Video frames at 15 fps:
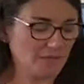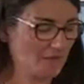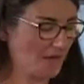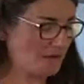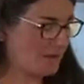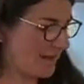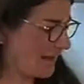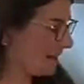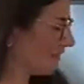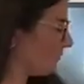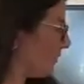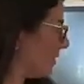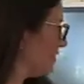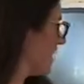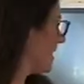Okay,
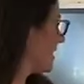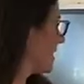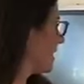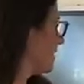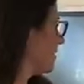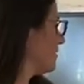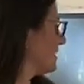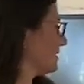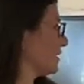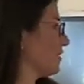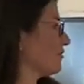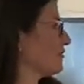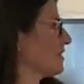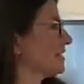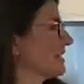when you've had a go, let's go
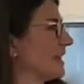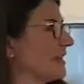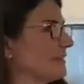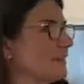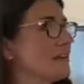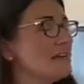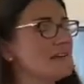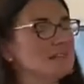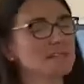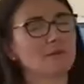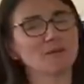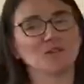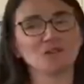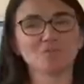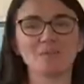through it together. So it
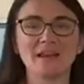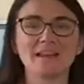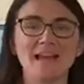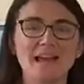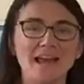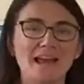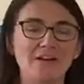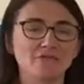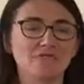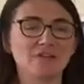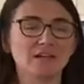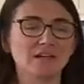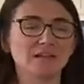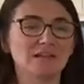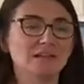should be an A and a
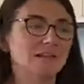R.